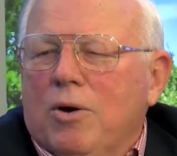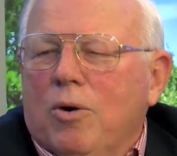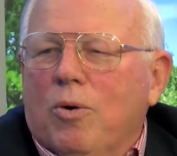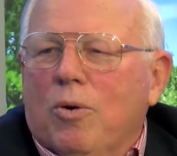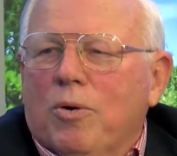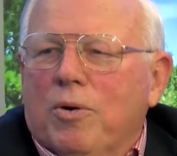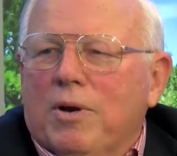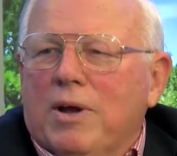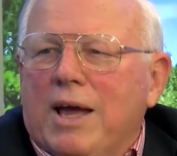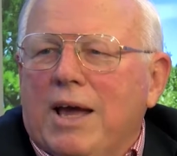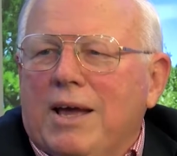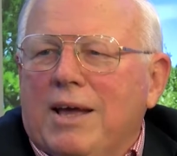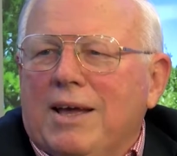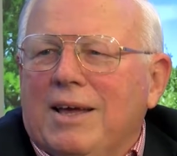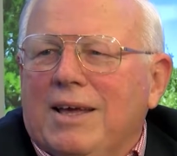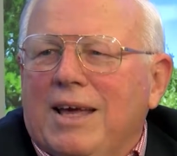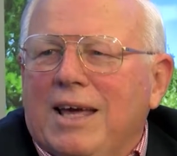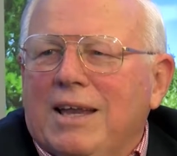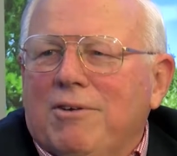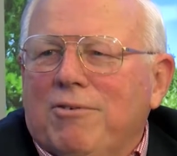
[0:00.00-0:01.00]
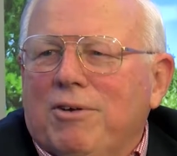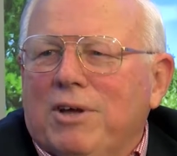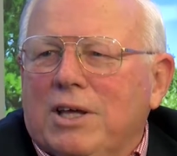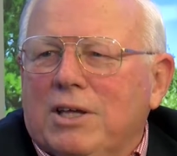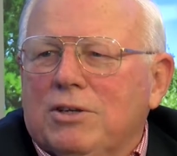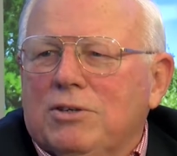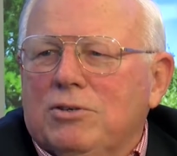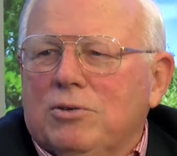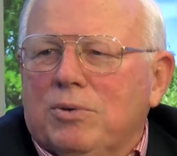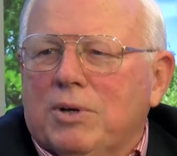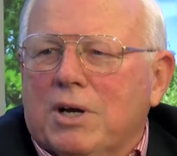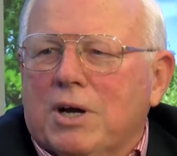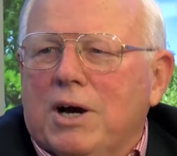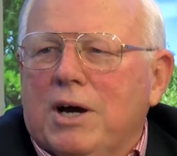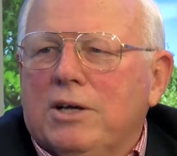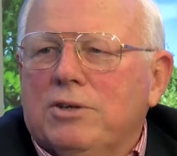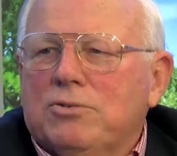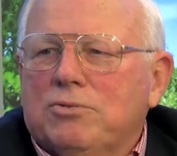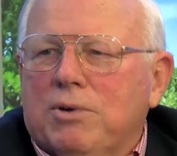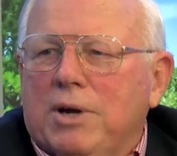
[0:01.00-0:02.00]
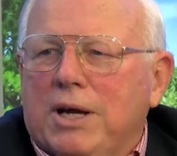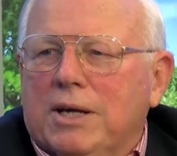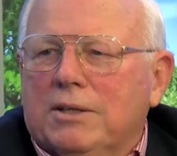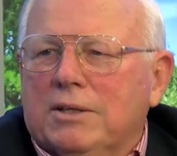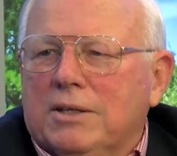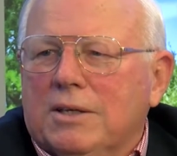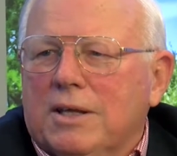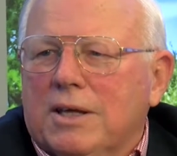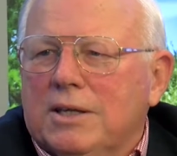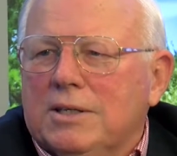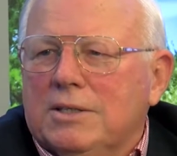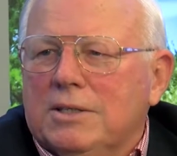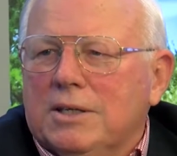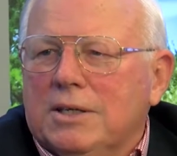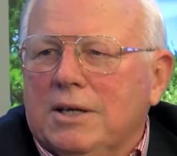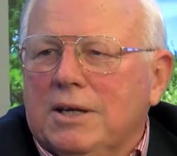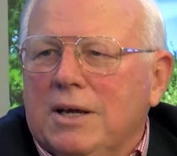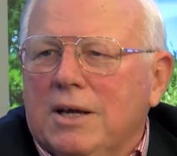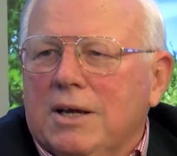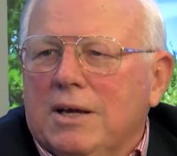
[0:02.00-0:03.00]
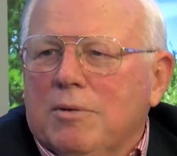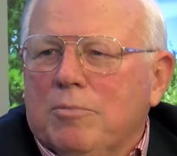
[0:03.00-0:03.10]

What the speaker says: or entering into a contract that gets a